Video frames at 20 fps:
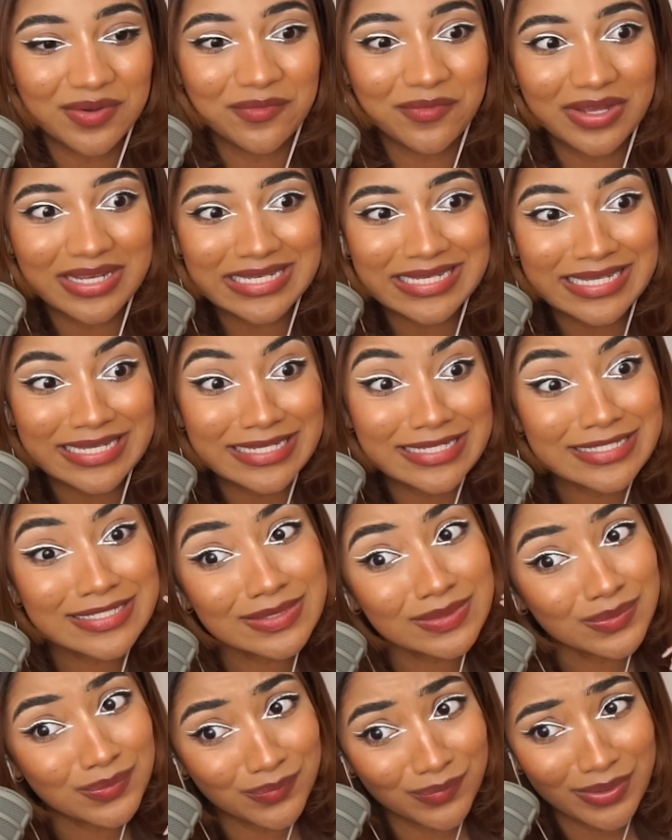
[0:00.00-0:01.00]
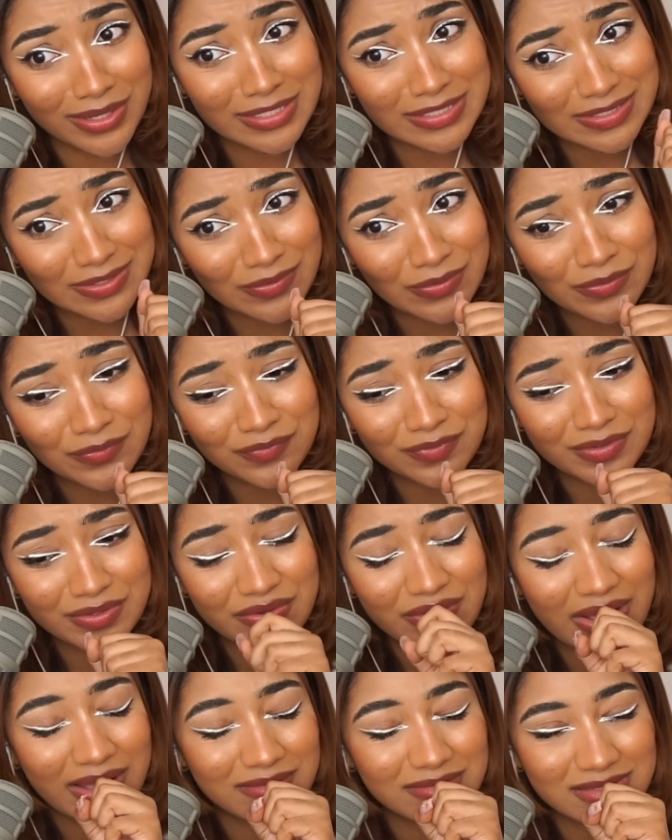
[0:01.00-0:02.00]
Wendy is way too old for
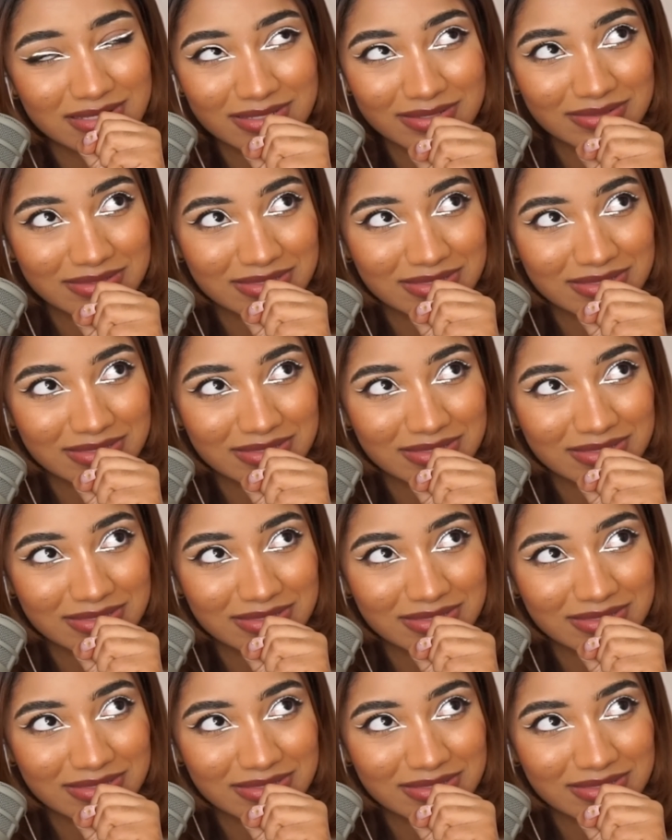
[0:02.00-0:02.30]
you. I'm just so